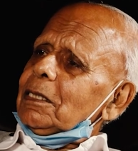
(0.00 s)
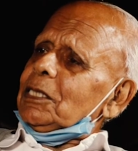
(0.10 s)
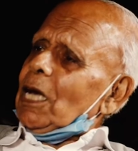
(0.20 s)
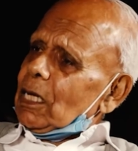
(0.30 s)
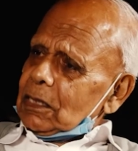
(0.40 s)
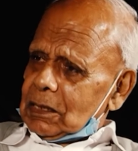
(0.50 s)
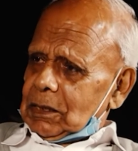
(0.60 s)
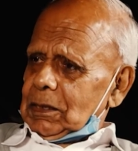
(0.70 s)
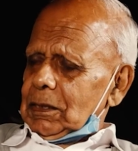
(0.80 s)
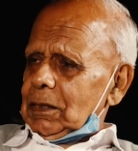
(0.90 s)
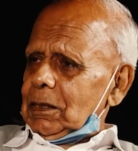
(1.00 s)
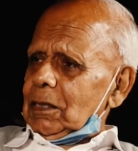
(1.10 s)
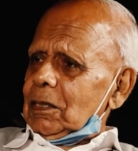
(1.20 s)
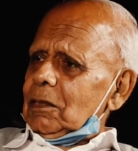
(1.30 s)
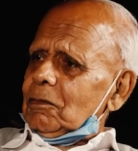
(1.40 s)
she asked
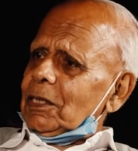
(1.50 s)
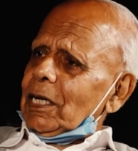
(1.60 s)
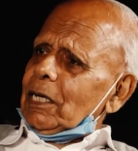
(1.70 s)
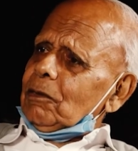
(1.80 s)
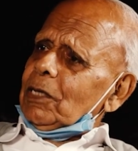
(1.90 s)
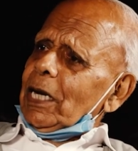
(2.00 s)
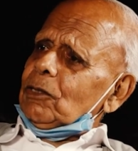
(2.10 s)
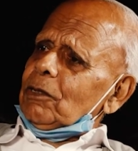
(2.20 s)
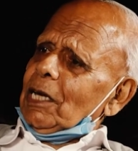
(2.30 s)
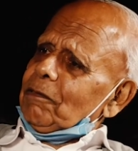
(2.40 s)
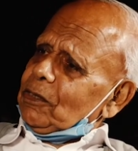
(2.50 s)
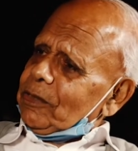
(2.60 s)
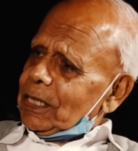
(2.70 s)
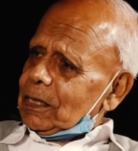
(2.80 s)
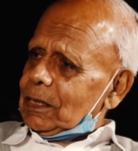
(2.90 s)
whether I would like to have a
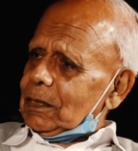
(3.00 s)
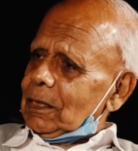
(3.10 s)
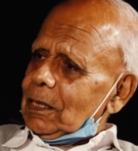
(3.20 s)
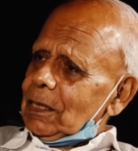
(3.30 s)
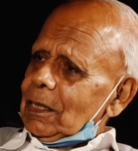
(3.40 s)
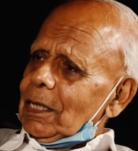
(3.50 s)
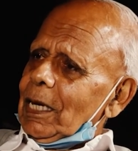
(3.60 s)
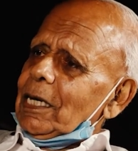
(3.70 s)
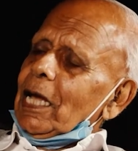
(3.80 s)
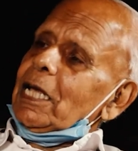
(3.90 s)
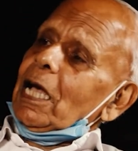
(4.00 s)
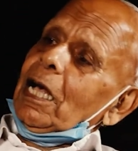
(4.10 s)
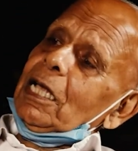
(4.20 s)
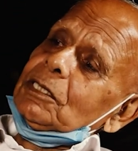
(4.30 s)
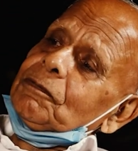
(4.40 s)
drink, and I
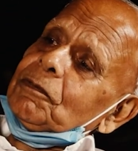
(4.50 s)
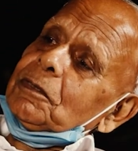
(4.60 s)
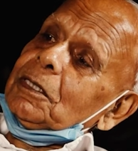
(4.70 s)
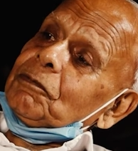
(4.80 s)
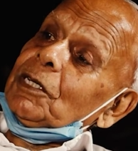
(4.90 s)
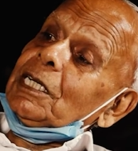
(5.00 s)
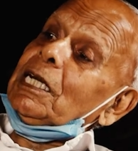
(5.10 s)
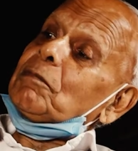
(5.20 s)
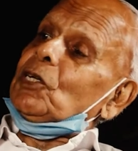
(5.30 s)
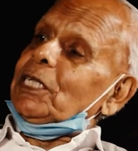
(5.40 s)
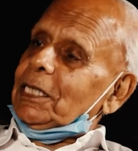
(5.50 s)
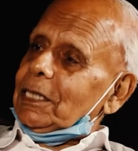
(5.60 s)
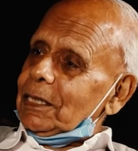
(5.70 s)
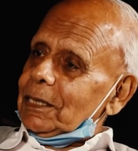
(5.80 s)
asked for a lemonade.